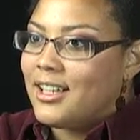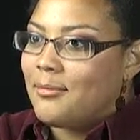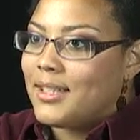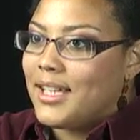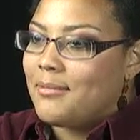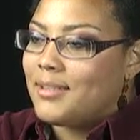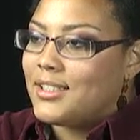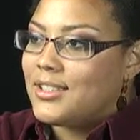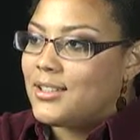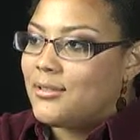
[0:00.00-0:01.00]
I'll be able
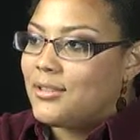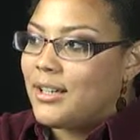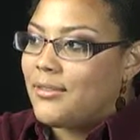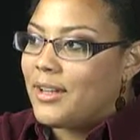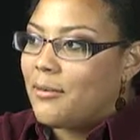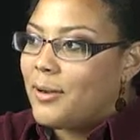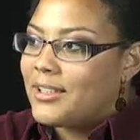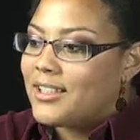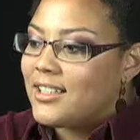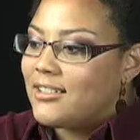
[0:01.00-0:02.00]
to do whatever I
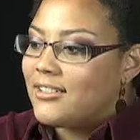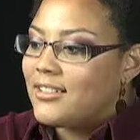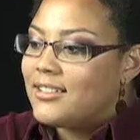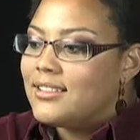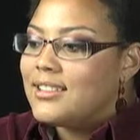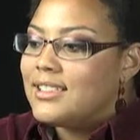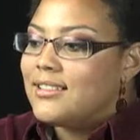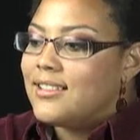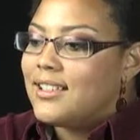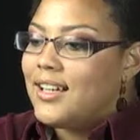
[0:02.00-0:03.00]
want to do.
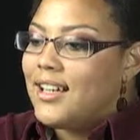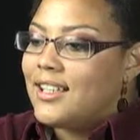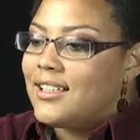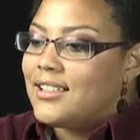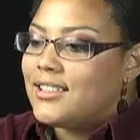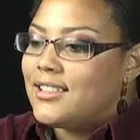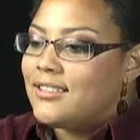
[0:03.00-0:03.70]
And